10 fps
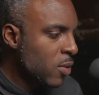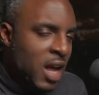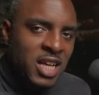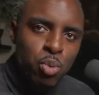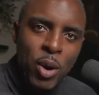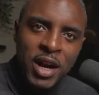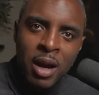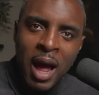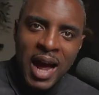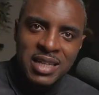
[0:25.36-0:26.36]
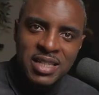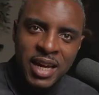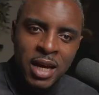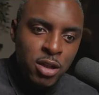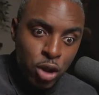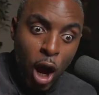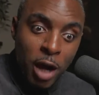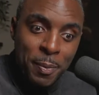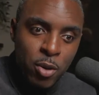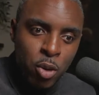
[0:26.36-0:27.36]
It's when I see
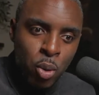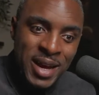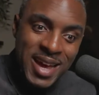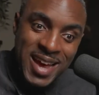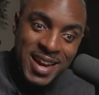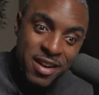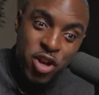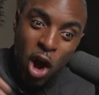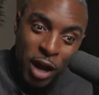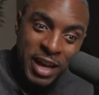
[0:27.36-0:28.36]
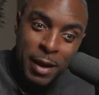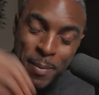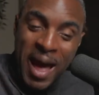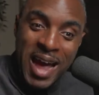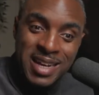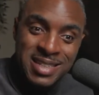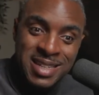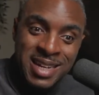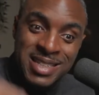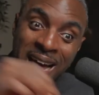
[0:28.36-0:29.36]
dog poo in doggy bags
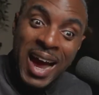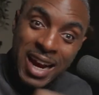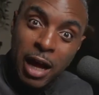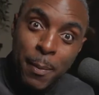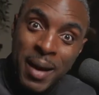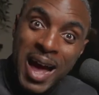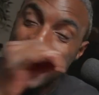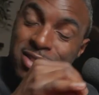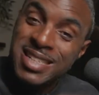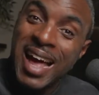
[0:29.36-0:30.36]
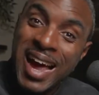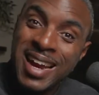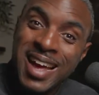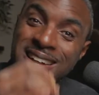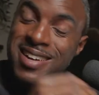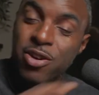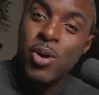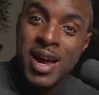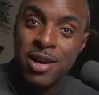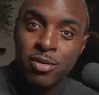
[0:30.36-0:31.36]
tied up outside on the
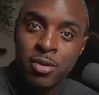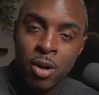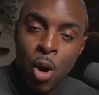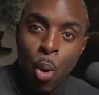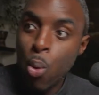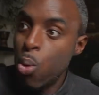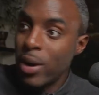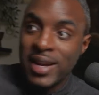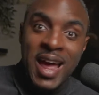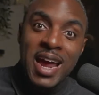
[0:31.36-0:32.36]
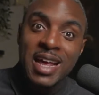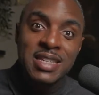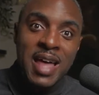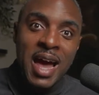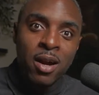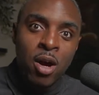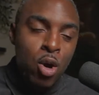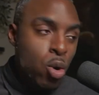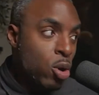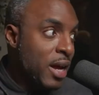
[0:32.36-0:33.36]
ground. What the heck is that?
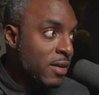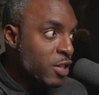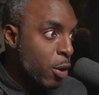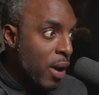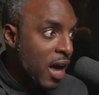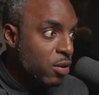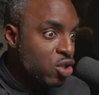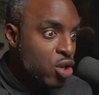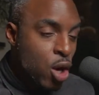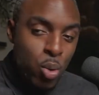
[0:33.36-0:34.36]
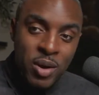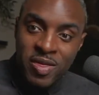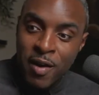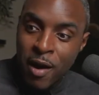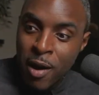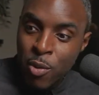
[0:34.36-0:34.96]
Who leaves their house with the